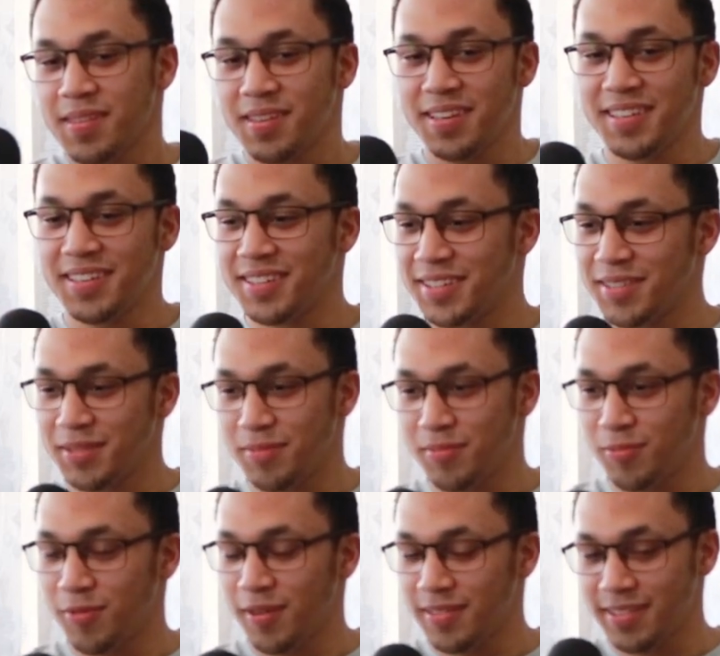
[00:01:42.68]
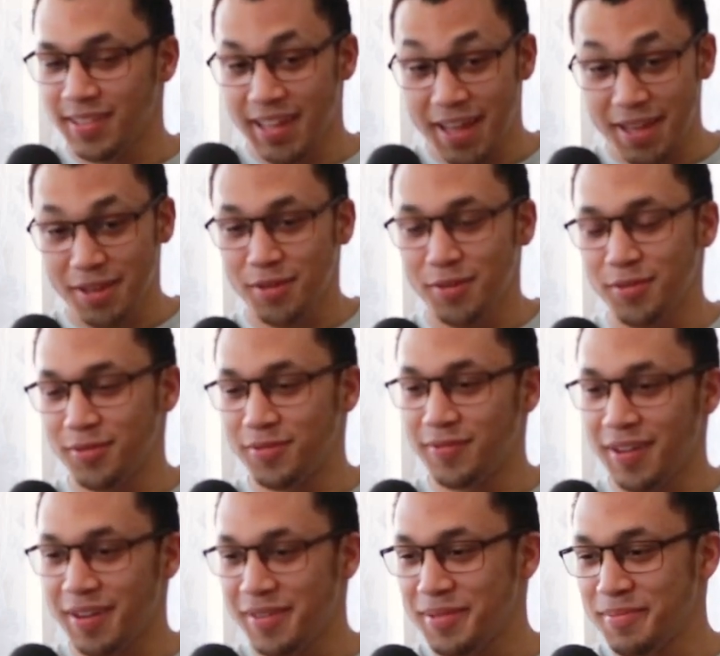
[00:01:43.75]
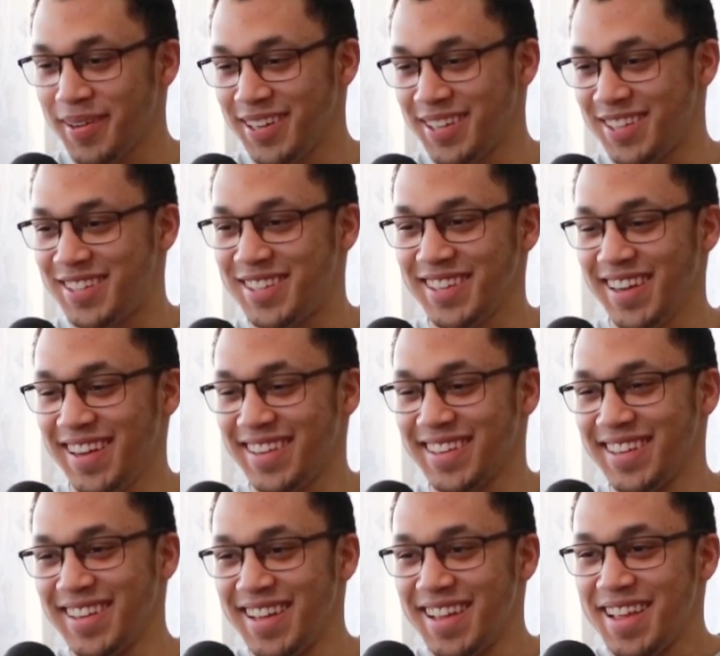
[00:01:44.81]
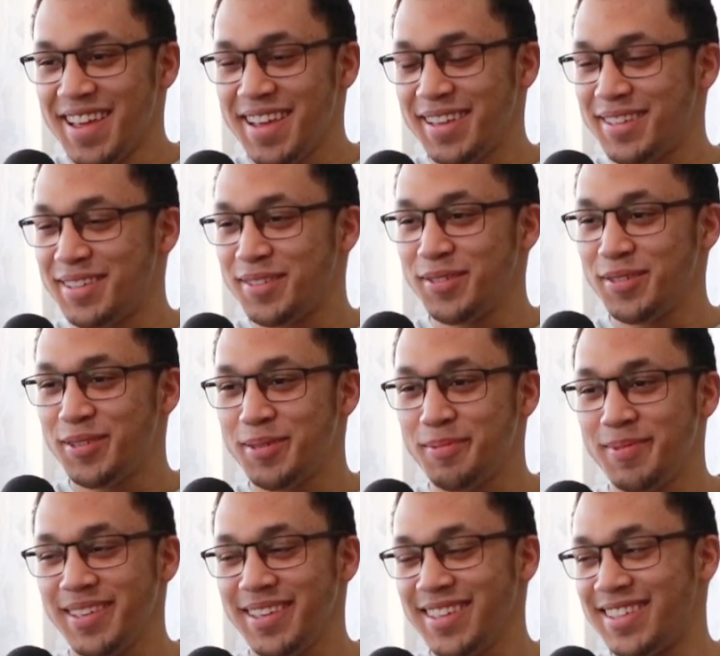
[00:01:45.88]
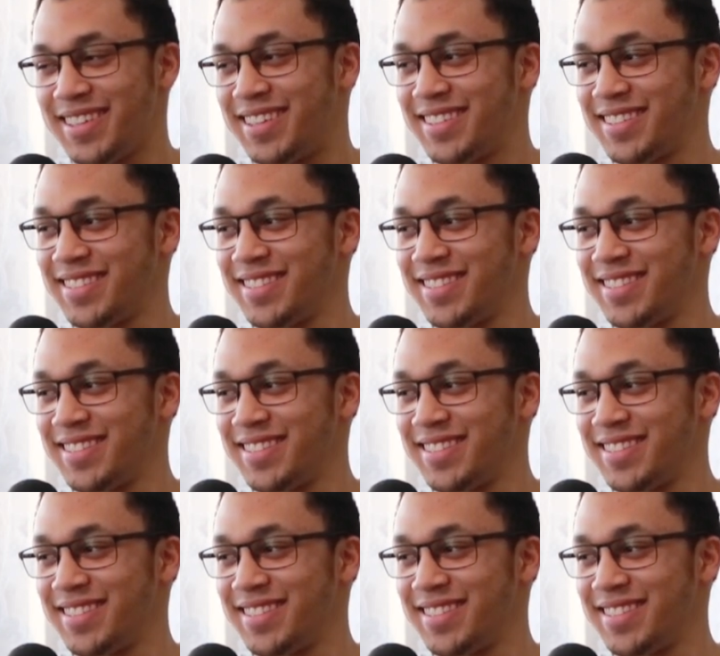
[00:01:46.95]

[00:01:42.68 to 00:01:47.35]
Well, thank you very much. It's good to be here.